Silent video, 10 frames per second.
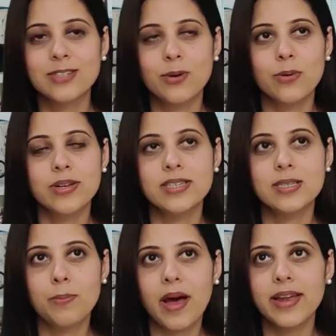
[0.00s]
So in
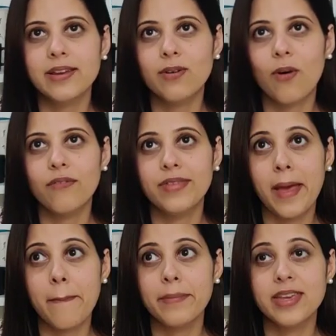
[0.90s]
spite of
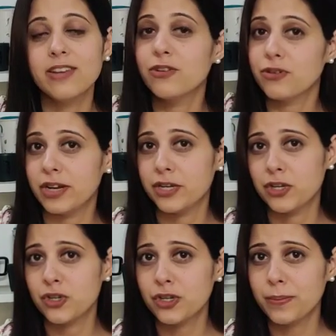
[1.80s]
them being in a
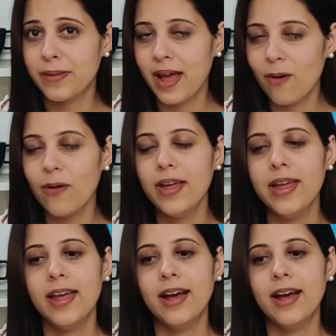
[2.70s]
relationship now,